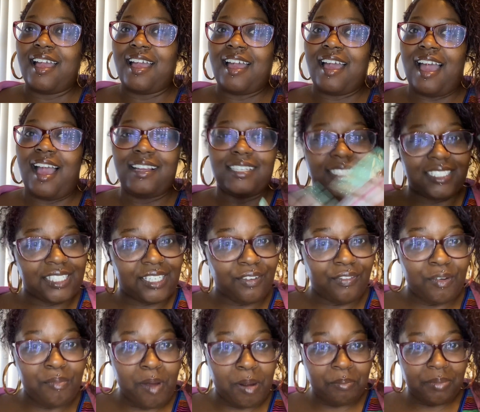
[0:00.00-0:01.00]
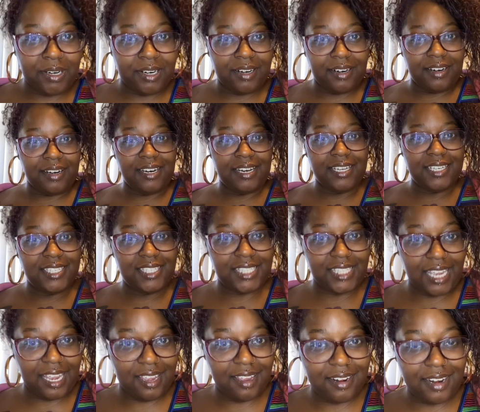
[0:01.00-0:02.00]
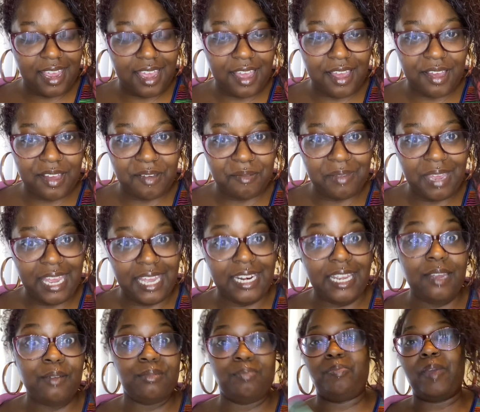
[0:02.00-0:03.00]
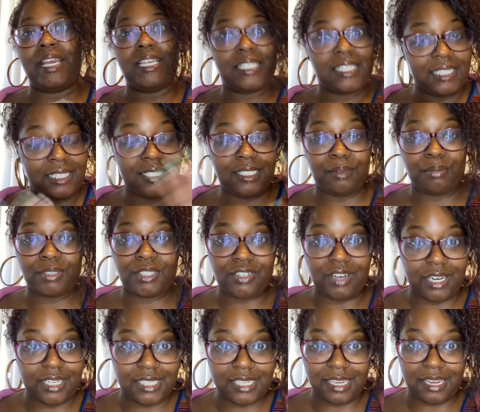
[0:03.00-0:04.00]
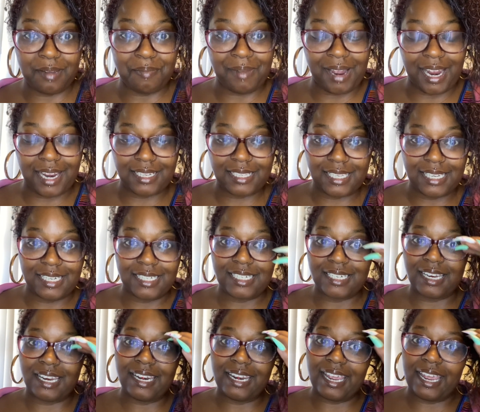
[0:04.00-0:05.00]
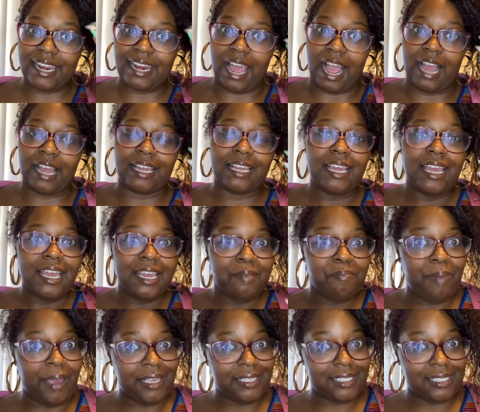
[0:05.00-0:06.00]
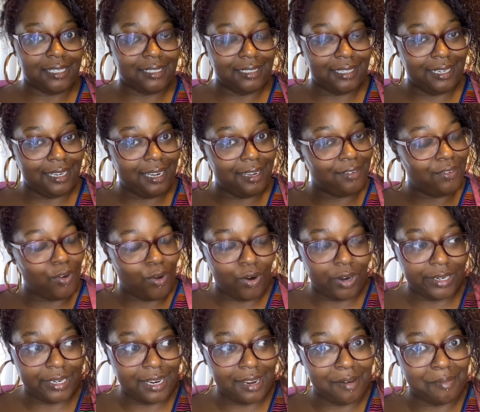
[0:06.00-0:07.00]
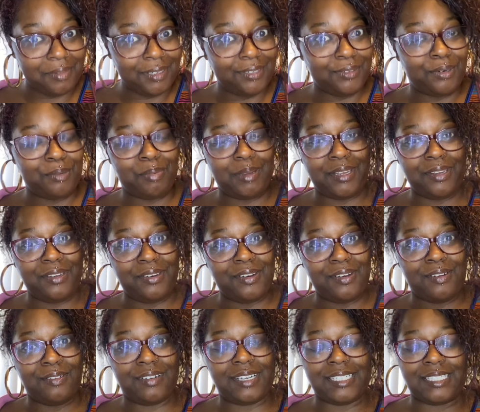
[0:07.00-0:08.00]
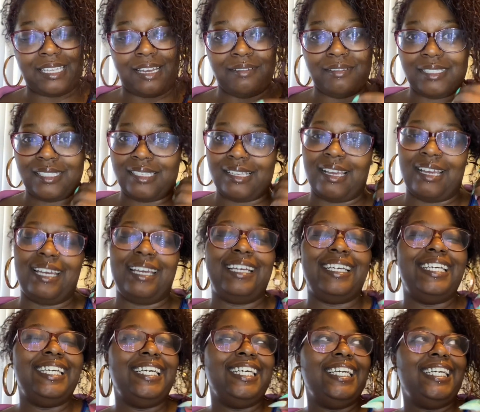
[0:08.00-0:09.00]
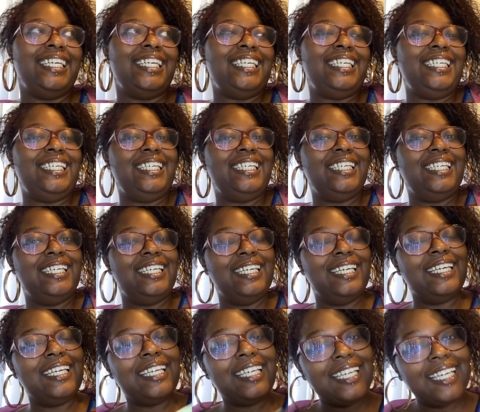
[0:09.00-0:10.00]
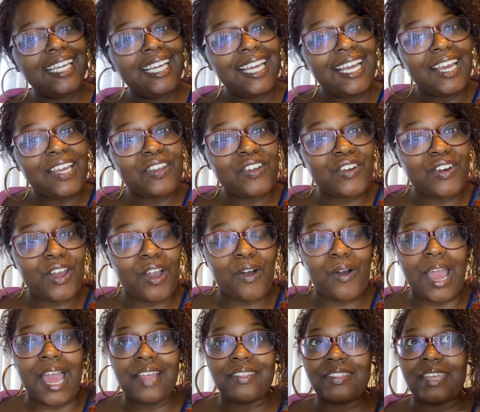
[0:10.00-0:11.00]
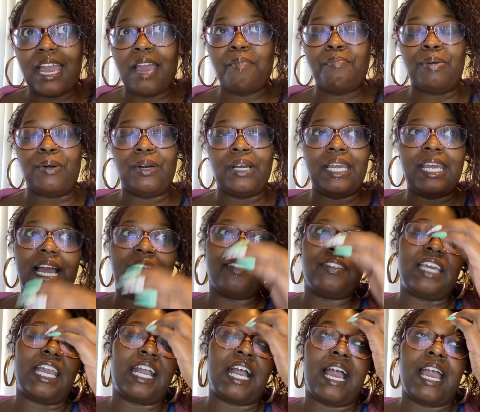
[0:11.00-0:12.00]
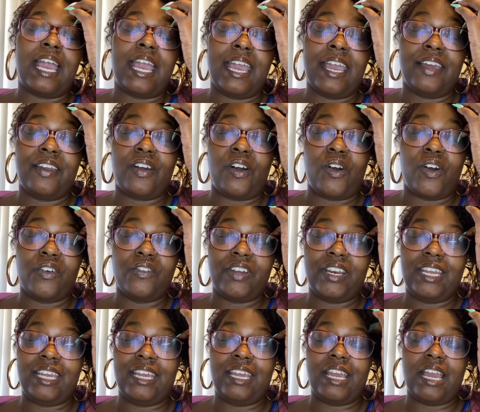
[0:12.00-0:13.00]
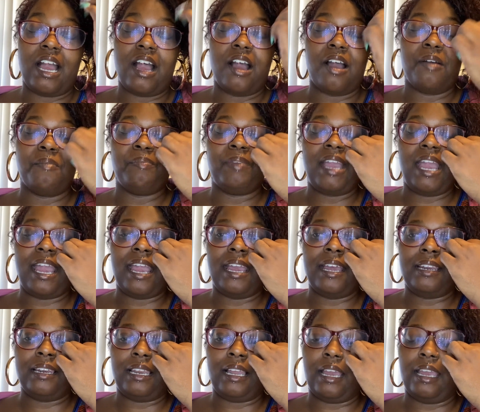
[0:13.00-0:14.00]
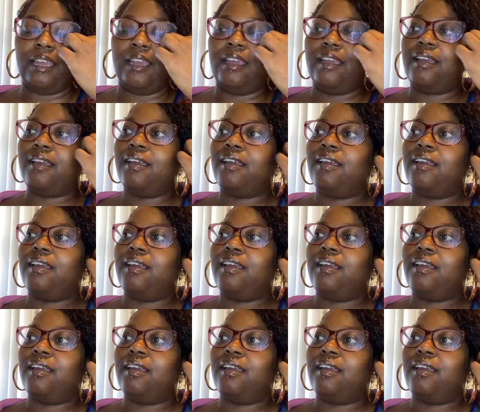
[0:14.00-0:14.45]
I just can remember seeing him, and he basically was trying to get my attention, and I basically ignored him a little bit, you know, because I was like, eh. You know, at that point, I think I had already had, like,